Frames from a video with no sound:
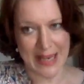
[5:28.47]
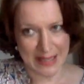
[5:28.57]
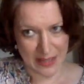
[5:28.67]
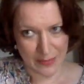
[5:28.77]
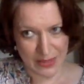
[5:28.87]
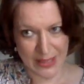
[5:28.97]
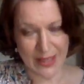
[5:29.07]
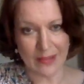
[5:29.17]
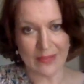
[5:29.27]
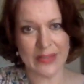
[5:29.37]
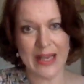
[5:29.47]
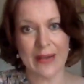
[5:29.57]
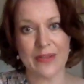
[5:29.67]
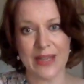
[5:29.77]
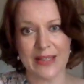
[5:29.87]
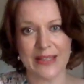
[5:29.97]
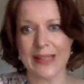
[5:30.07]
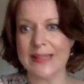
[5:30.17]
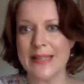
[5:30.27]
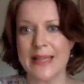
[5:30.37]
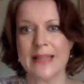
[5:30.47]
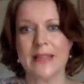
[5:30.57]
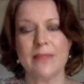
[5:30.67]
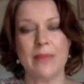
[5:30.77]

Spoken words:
in themselves, how things exist,